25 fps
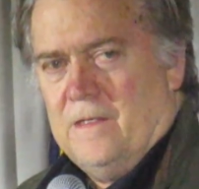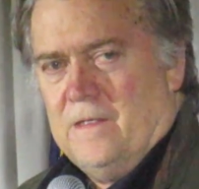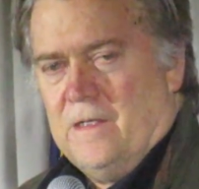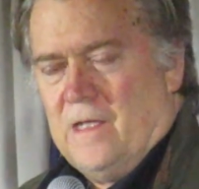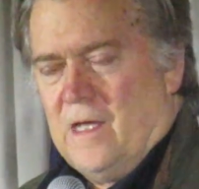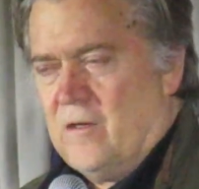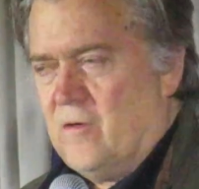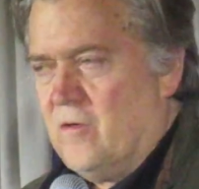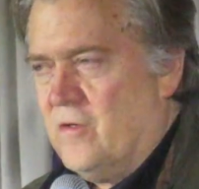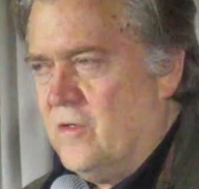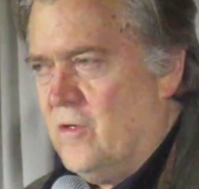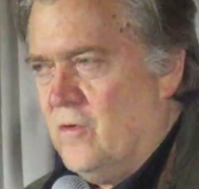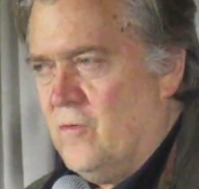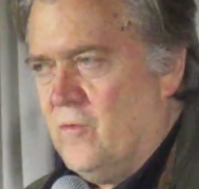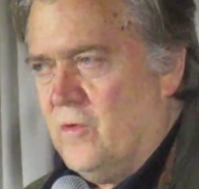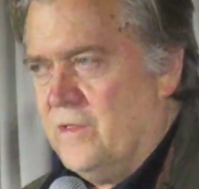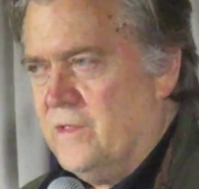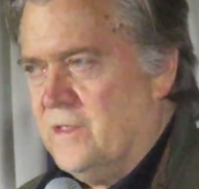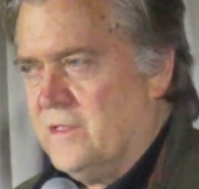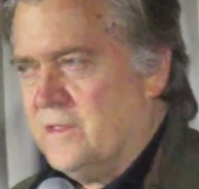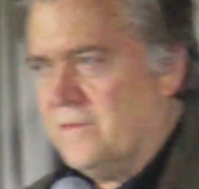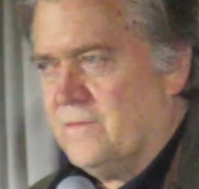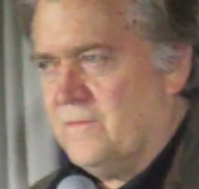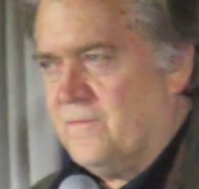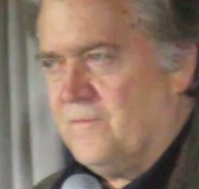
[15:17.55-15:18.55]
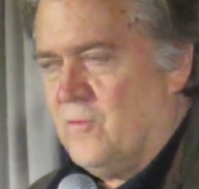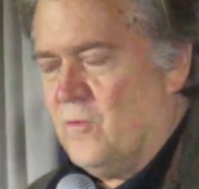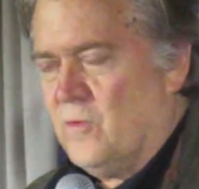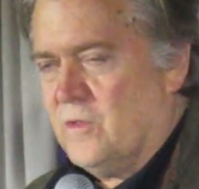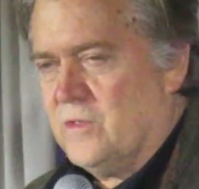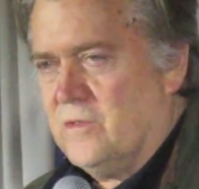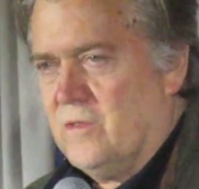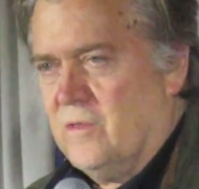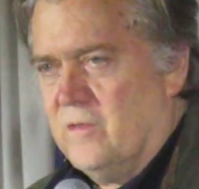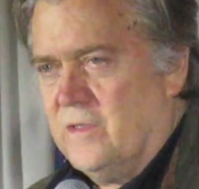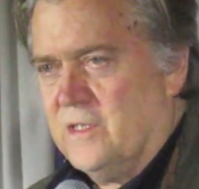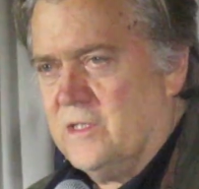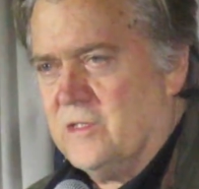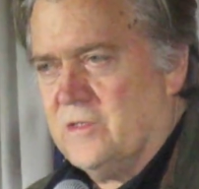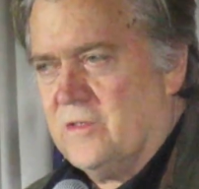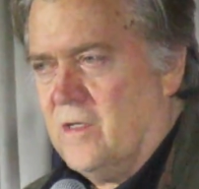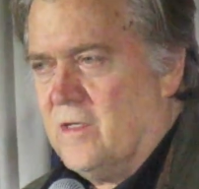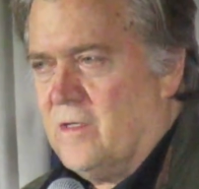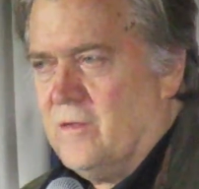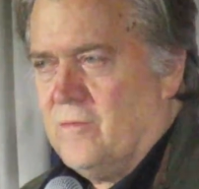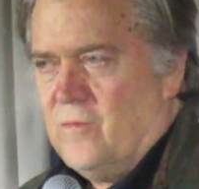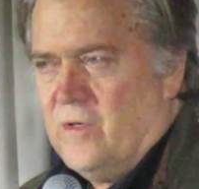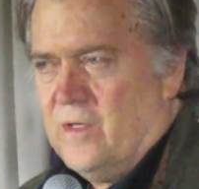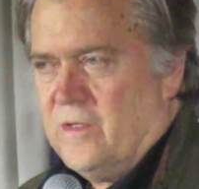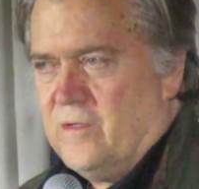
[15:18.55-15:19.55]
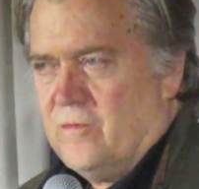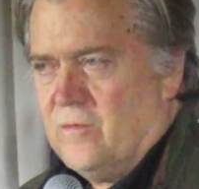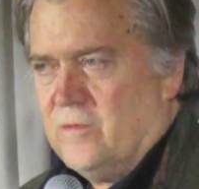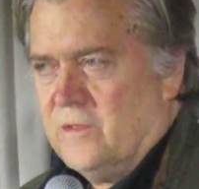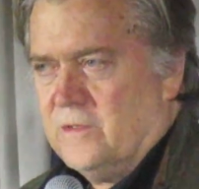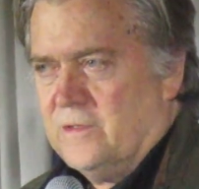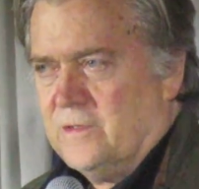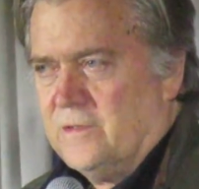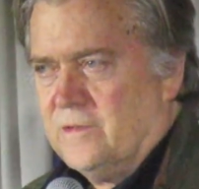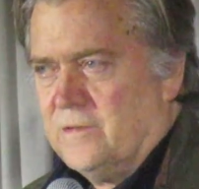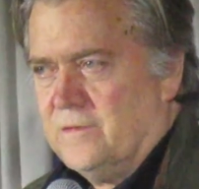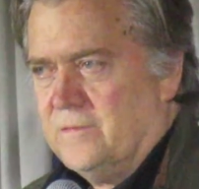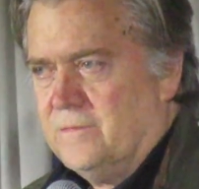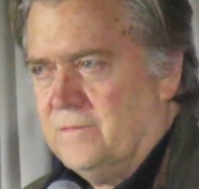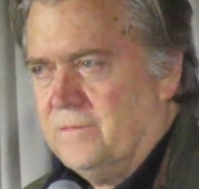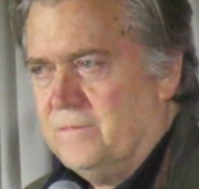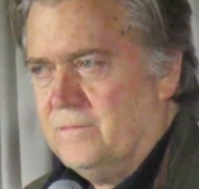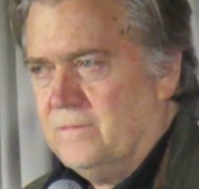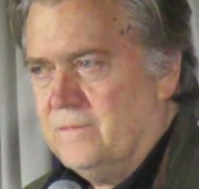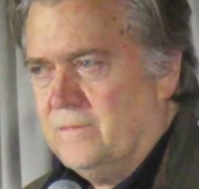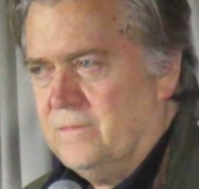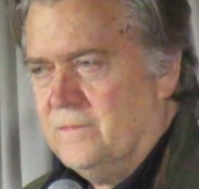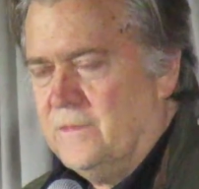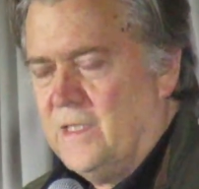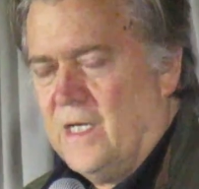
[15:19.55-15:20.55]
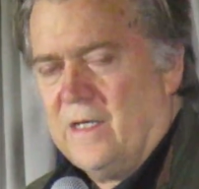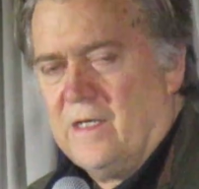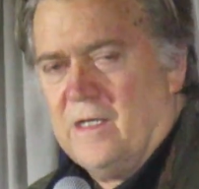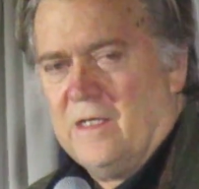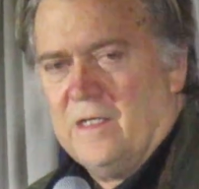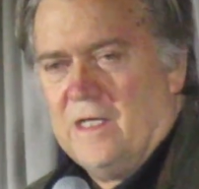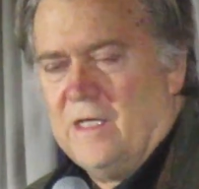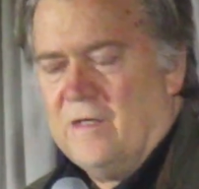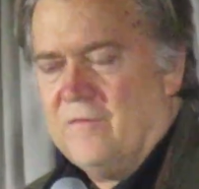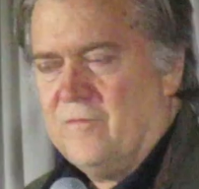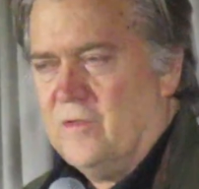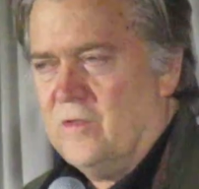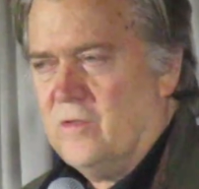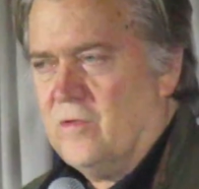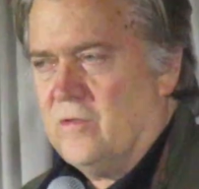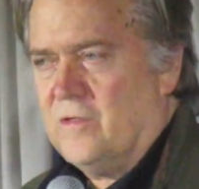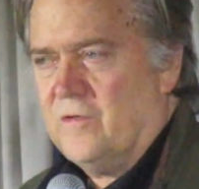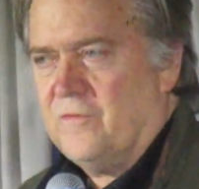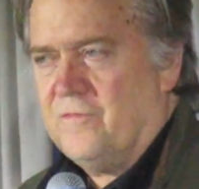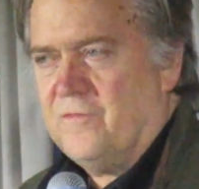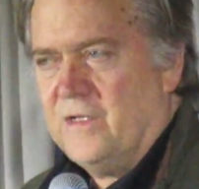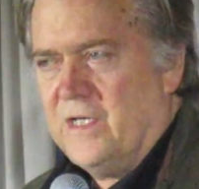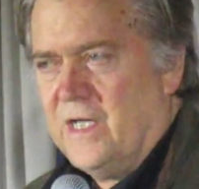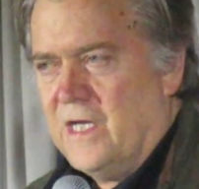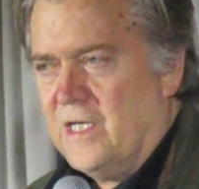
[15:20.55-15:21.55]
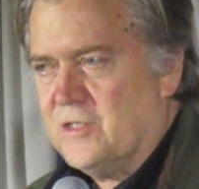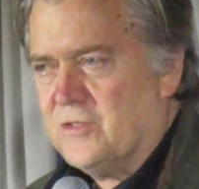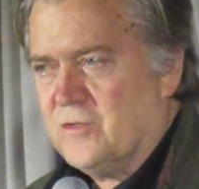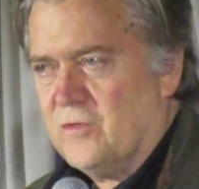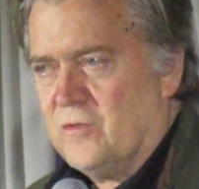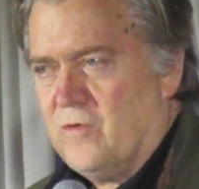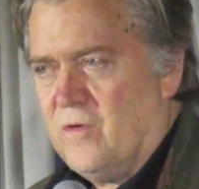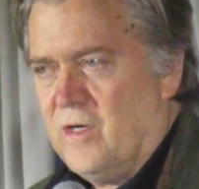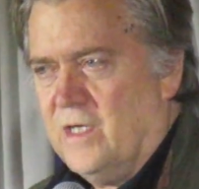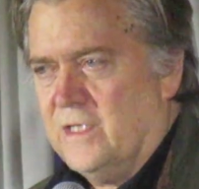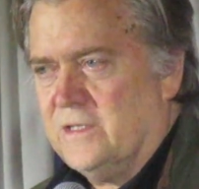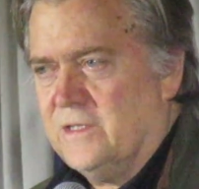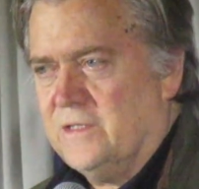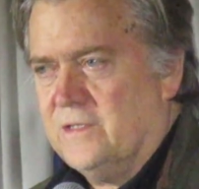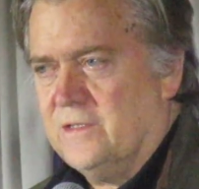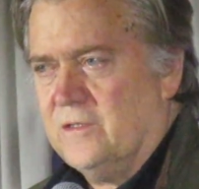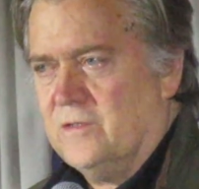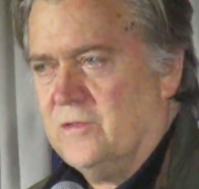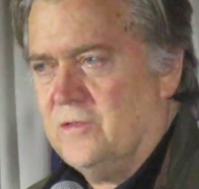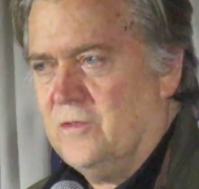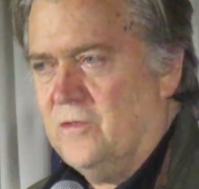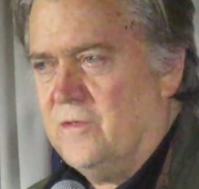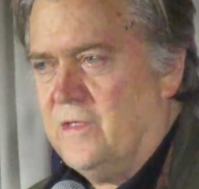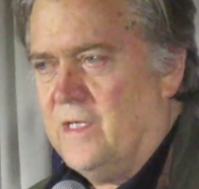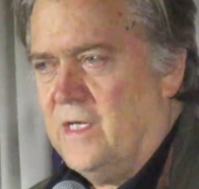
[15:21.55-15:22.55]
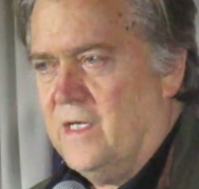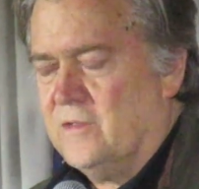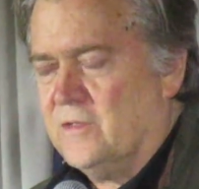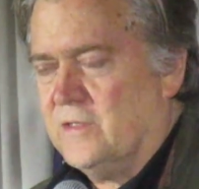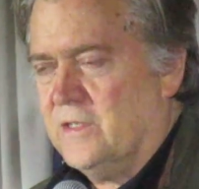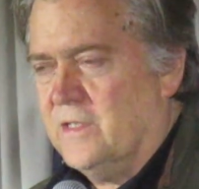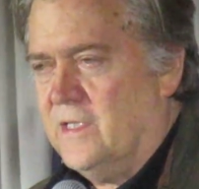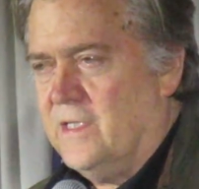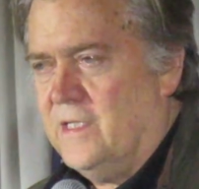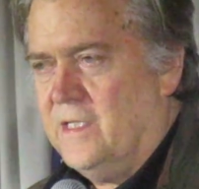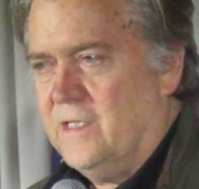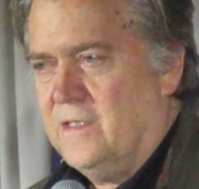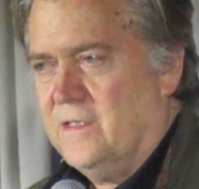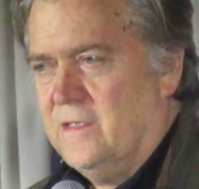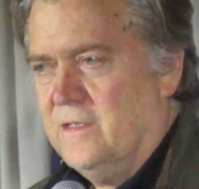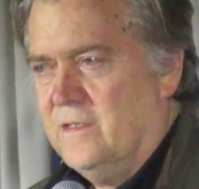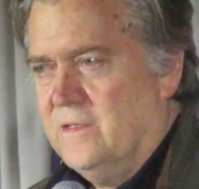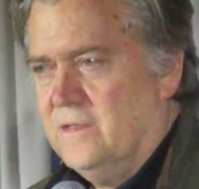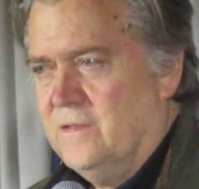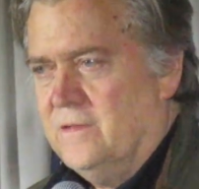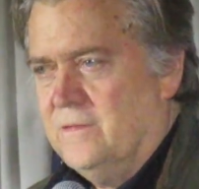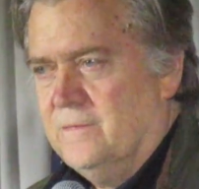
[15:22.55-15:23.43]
Now, I don't know where this fourth turning started, whether it was 9/11 or the financial crisis in 2008.